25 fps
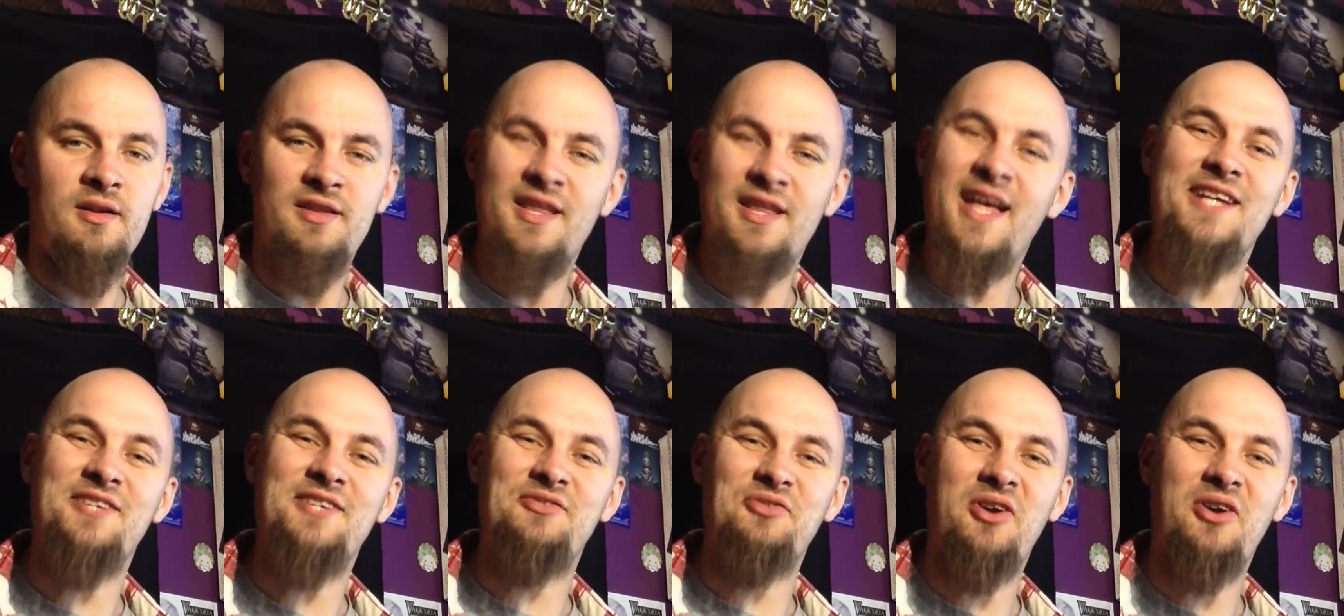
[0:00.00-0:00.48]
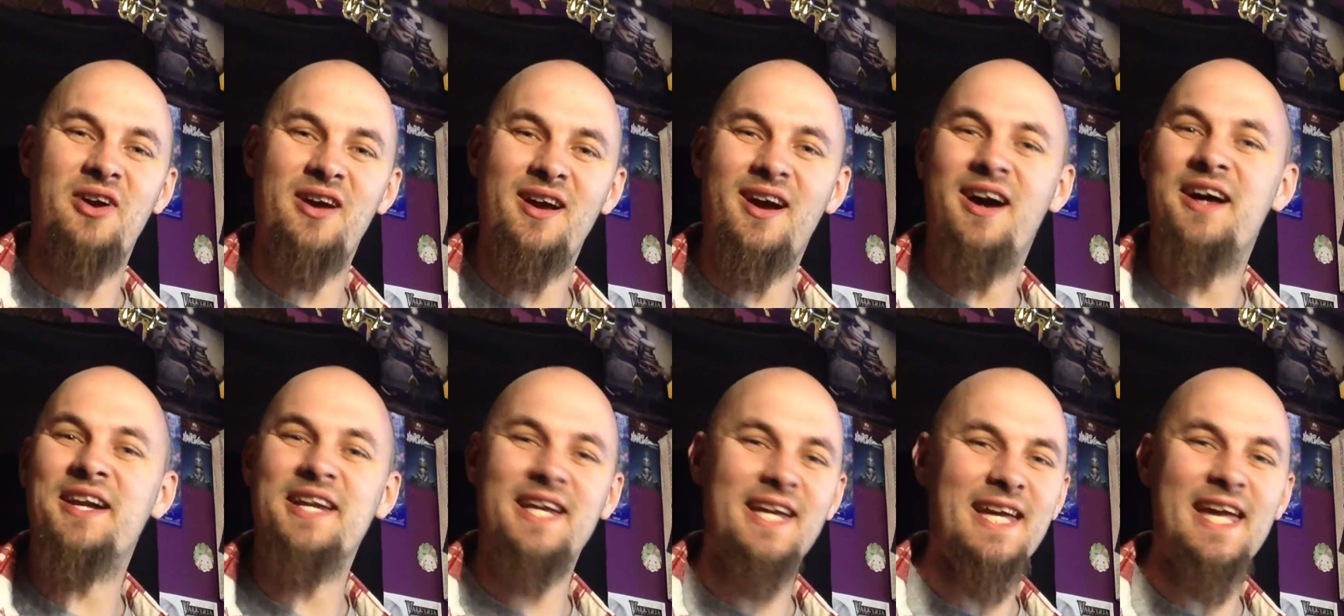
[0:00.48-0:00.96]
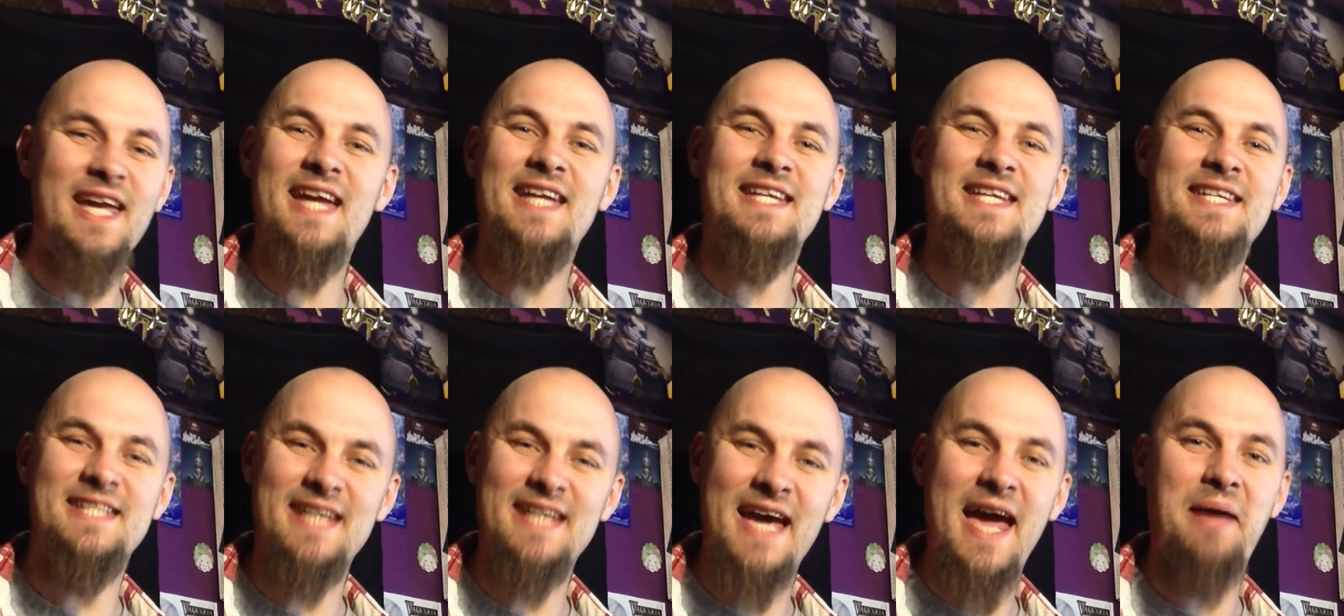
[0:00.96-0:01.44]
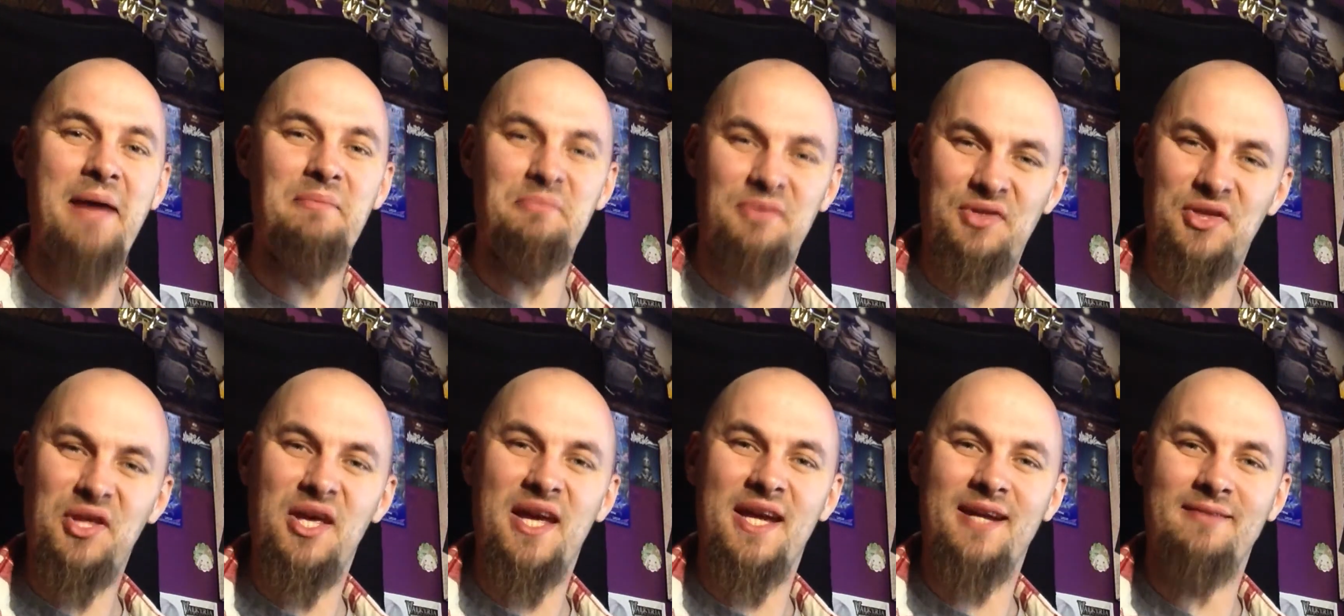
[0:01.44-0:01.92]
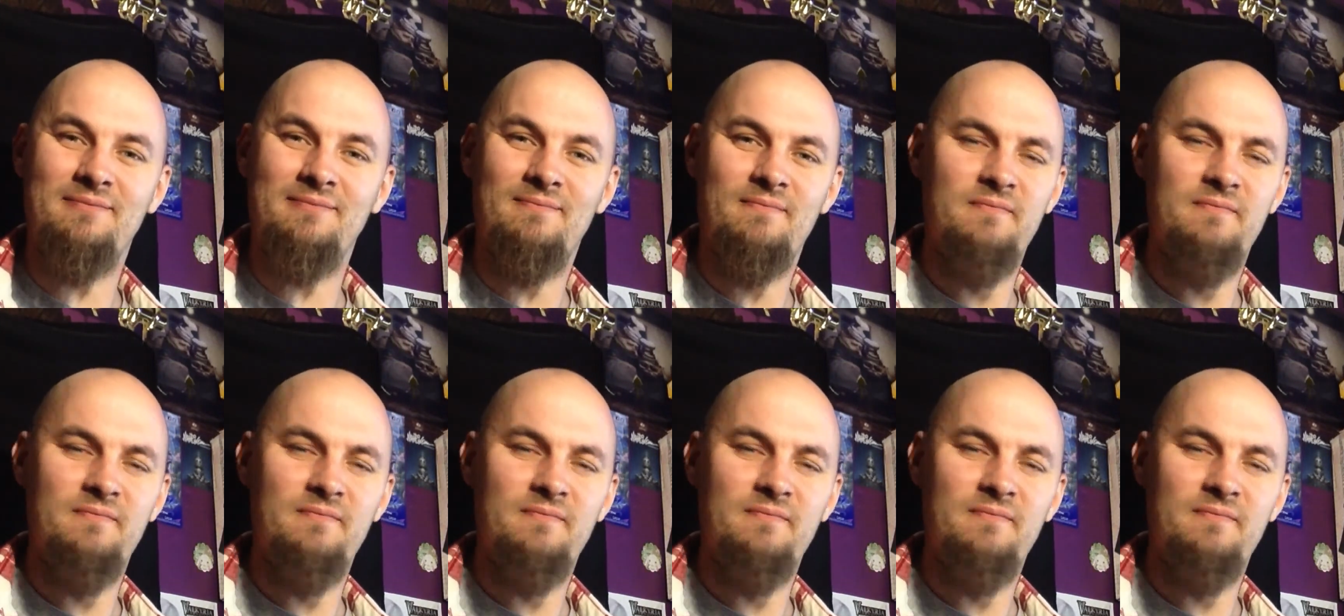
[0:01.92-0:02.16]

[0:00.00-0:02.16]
That's right, I didn't get a damn thing.